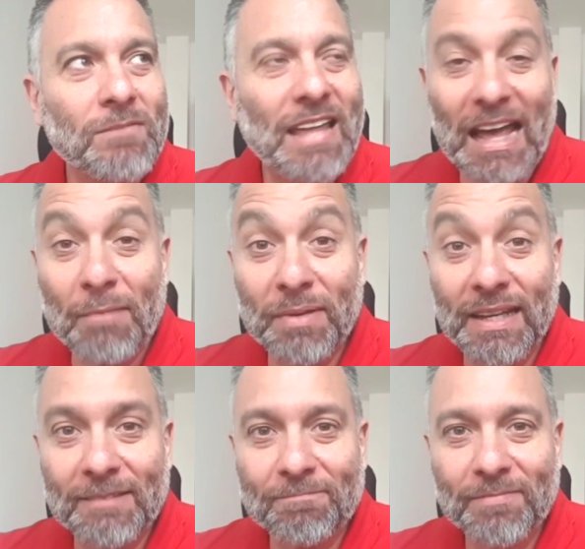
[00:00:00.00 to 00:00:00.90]

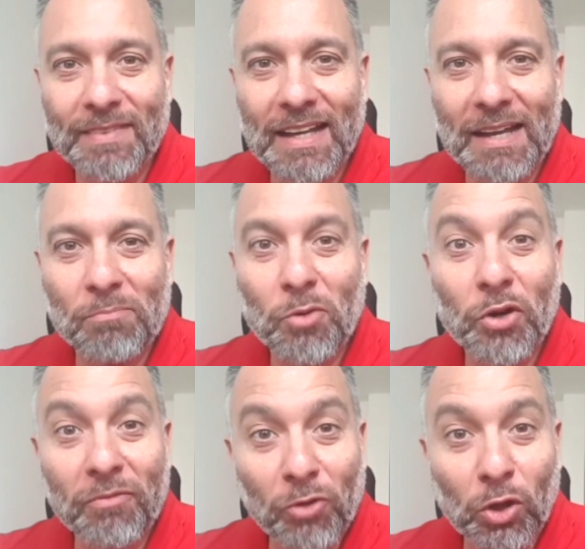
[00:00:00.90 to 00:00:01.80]
happier and more
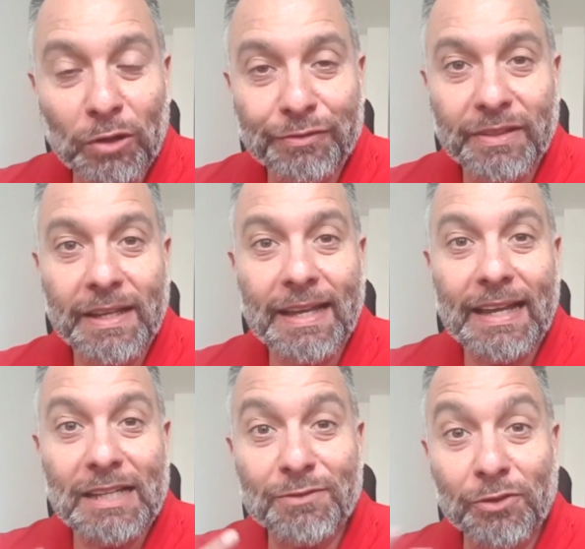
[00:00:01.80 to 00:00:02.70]
involved,
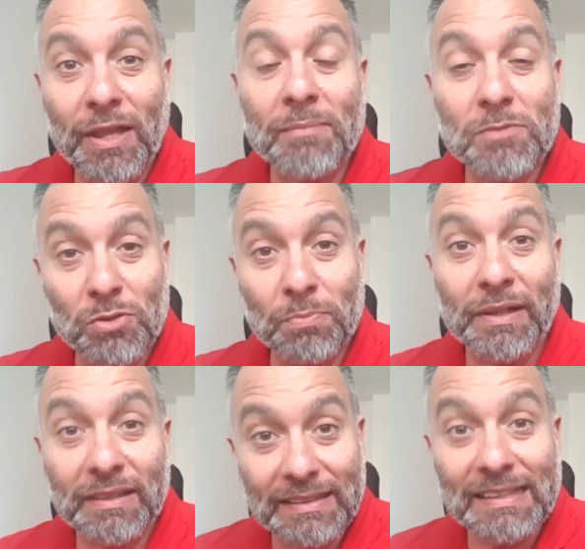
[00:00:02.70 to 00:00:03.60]
it's for them to
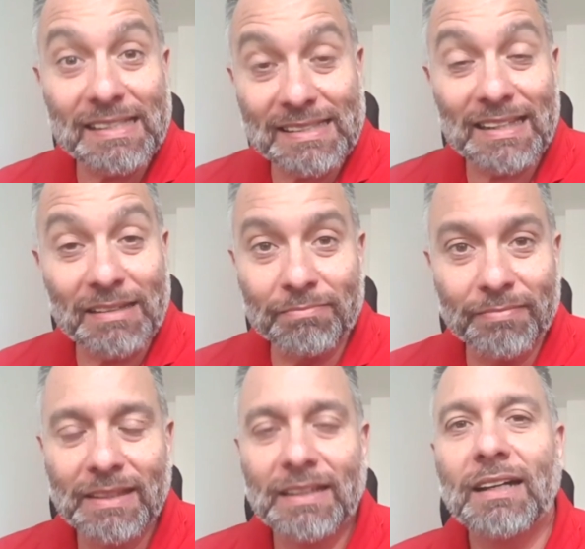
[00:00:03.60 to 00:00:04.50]
build this
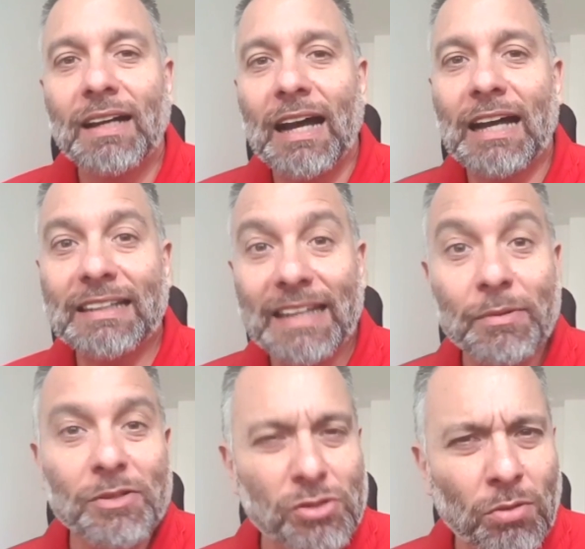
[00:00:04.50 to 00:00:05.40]
team and give
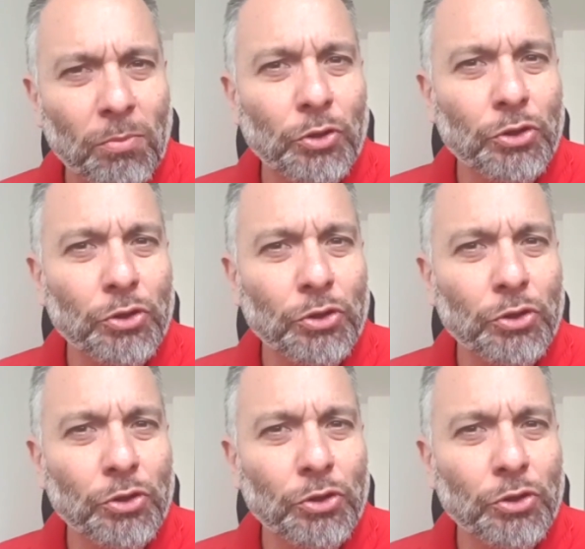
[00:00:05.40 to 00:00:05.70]
it some more